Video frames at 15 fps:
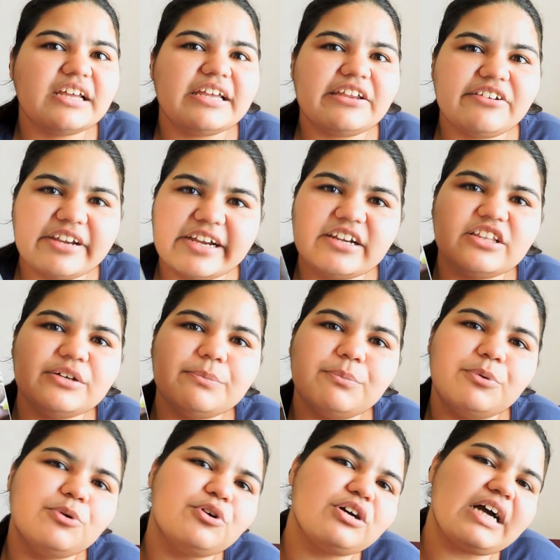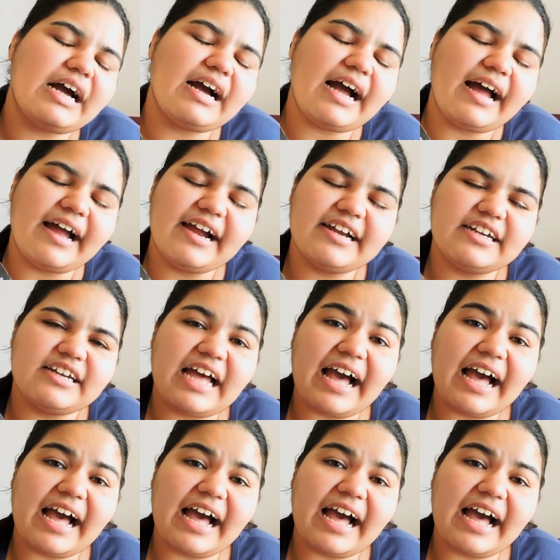read the book and